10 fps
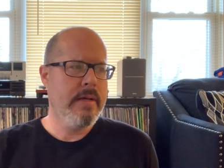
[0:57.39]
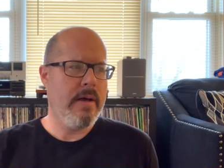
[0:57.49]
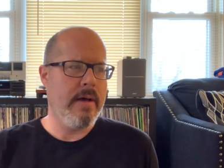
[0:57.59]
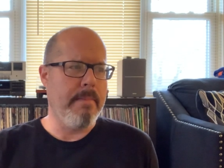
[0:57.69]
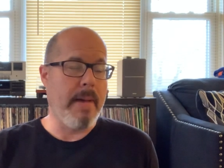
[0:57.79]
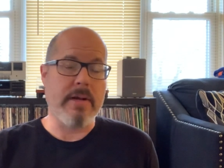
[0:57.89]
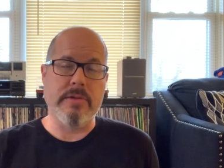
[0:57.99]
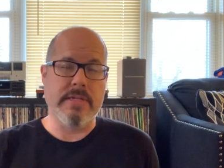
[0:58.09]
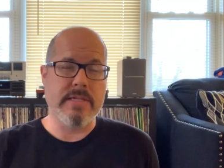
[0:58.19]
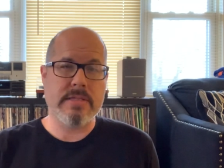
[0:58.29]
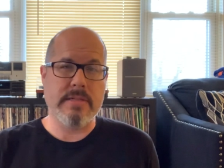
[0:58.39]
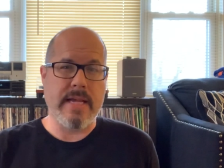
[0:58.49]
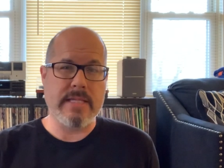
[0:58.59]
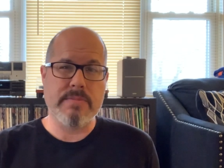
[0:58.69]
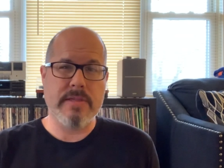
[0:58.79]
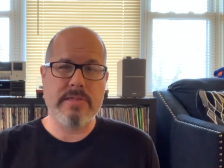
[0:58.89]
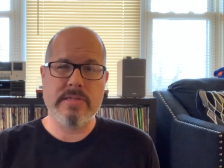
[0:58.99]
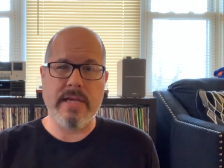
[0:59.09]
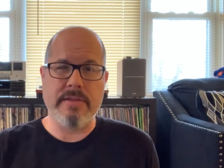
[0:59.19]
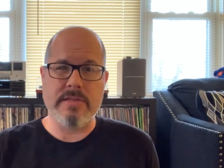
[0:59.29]
Michael Nesmith
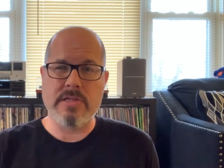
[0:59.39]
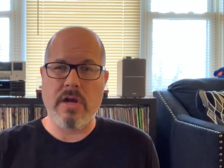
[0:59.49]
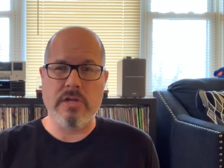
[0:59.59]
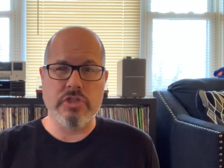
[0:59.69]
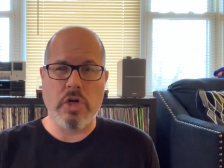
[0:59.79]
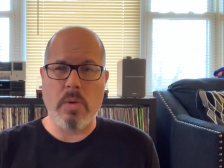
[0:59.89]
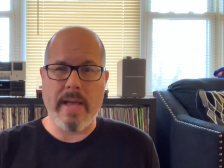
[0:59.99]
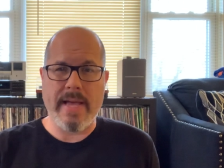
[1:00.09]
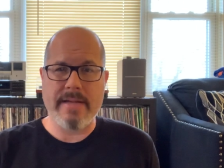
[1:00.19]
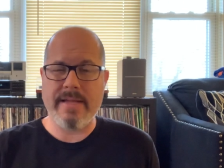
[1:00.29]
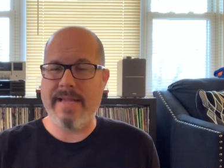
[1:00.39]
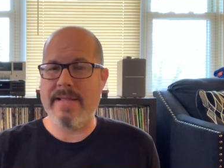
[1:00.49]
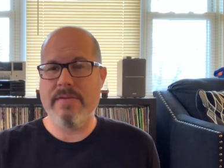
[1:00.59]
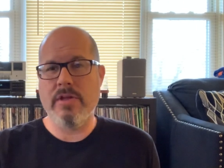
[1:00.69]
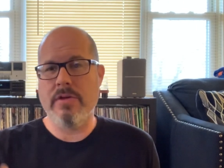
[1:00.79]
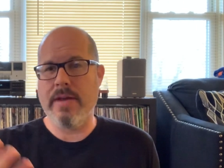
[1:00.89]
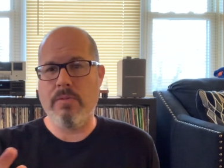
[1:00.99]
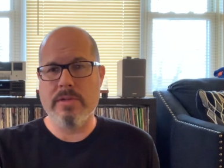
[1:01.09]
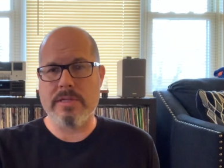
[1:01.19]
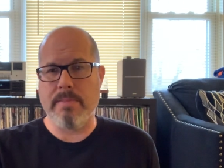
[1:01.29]
sang the song Joanne, and even though that
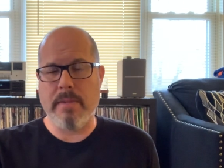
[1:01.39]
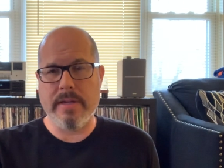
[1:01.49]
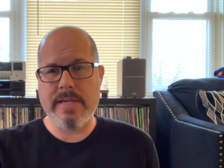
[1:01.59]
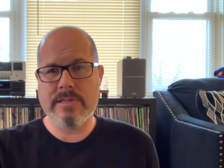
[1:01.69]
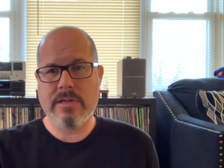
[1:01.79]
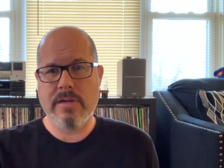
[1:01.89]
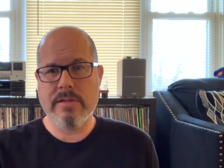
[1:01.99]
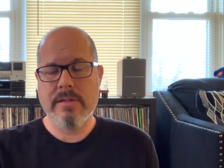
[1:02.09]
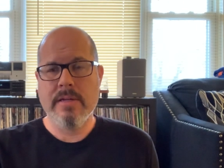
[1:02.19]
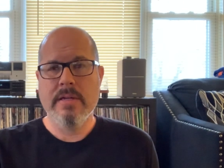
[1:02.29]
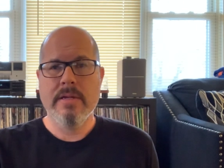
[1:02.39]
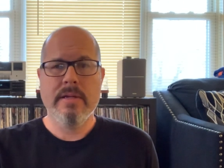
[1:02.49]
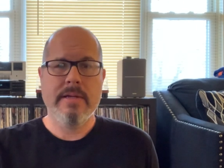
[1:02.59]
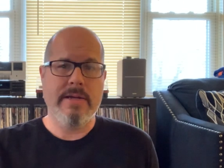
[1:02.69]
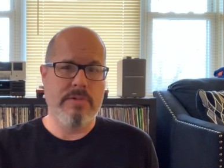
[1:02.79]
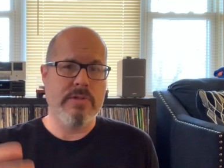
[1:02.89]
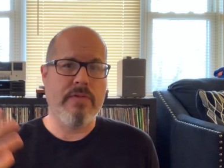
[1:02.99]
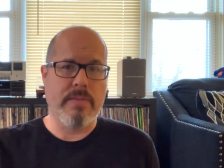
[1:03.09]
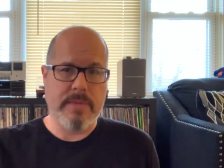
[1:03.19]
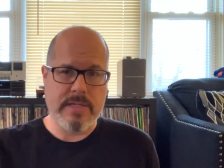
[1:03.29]
wasn't a Monkees song, it was
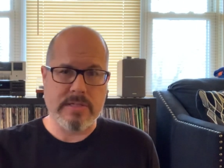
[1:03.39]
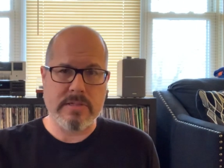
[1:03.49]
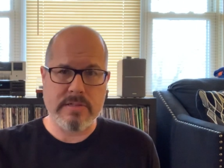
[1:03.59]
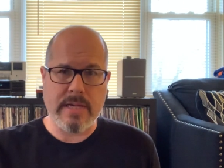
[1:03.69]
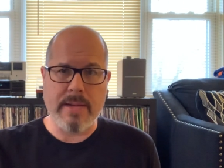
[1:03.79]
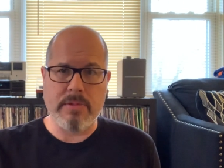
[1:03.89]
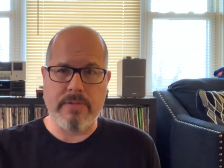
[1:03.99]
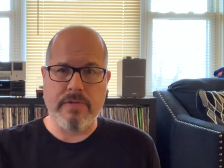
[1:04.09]
from his time with the